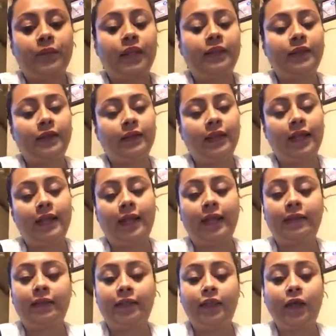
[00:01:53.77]
In the late
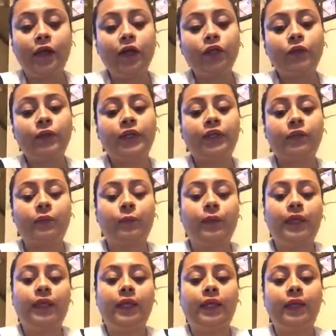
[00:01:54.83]
1800s,
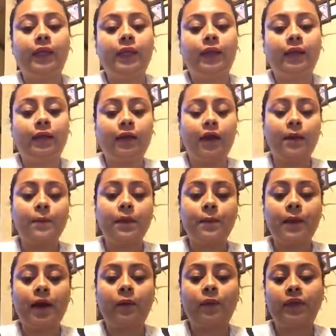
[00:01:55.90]
we come
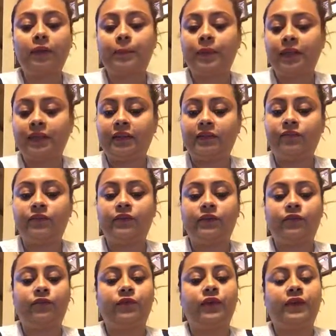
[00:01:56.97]
about with the Plessy
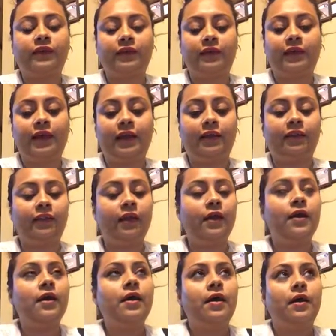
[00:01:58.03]
versus Ferguson case.
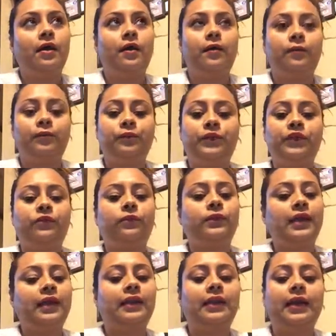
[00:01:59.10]
This was
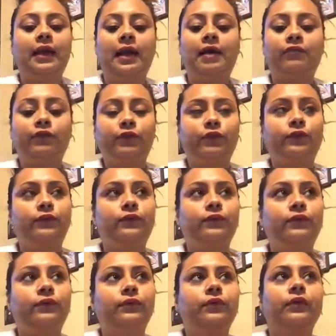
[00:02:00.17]
kind of like
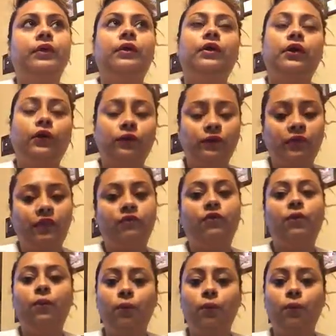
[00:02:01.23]
after the Civil